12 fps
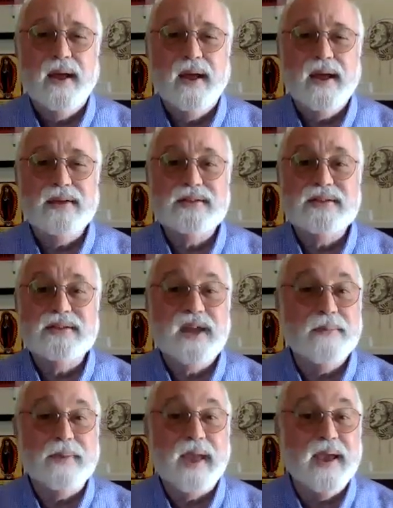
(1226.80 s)
And
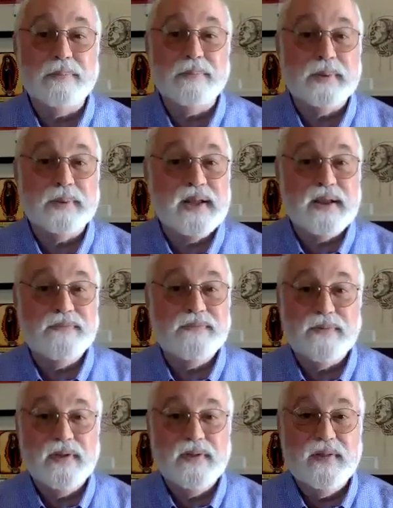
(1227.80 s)
Sam can't
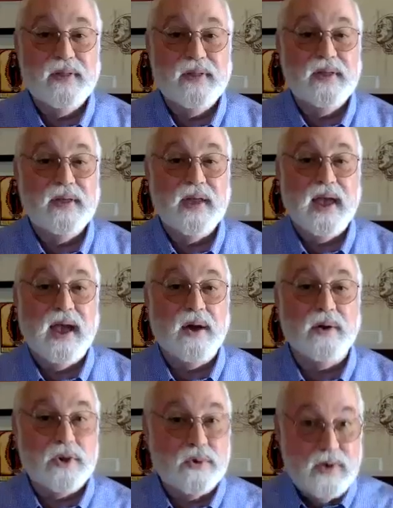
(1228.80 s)
believe how
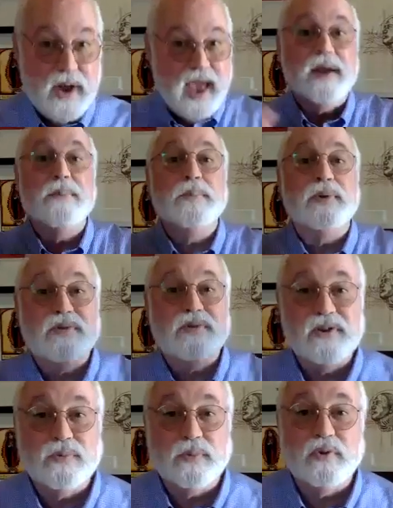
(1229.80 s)
unanimous
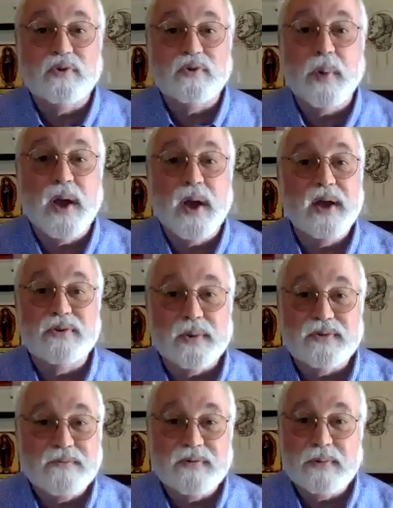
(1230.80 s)
this response
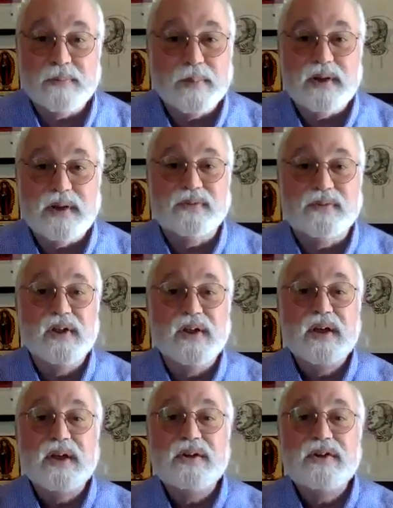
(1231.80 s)
was. Everybody's
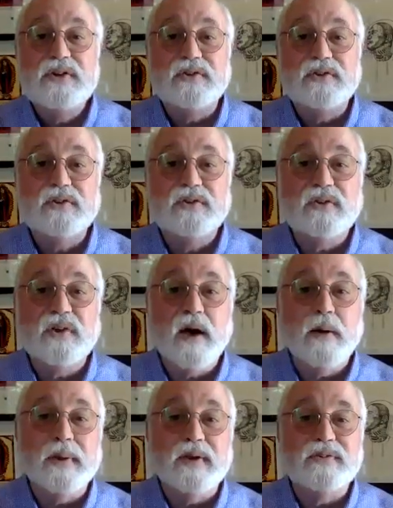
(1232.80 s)
just
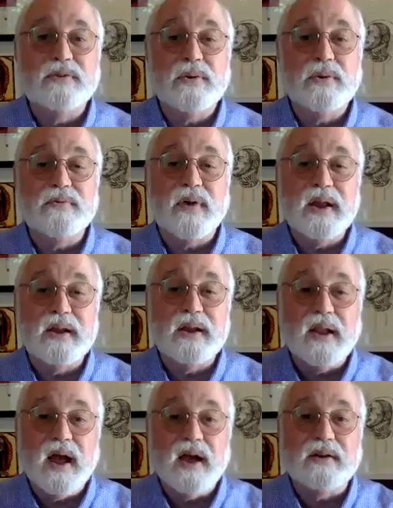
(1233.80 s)
sobbing. It sort of
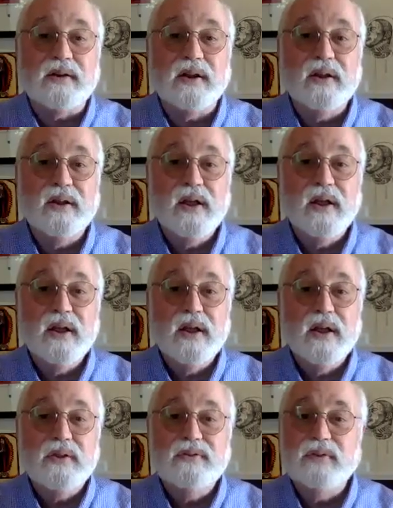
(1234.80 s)
unlocked
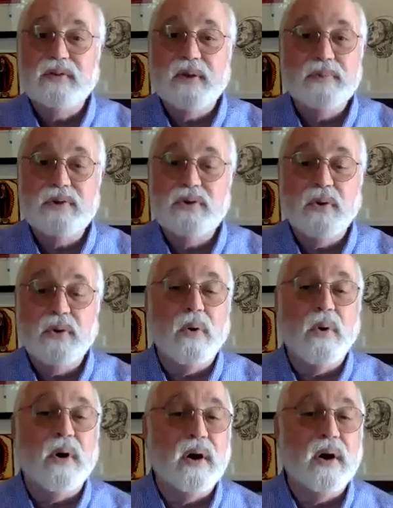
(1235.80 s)
some
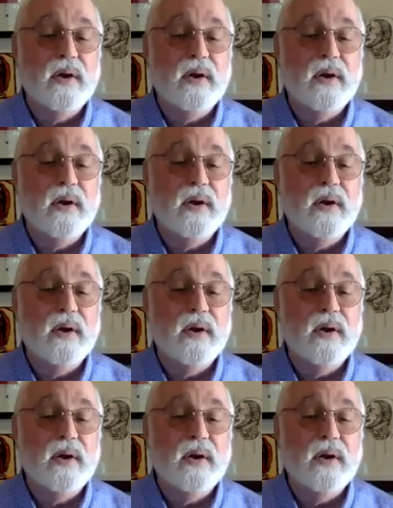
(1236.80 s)
door.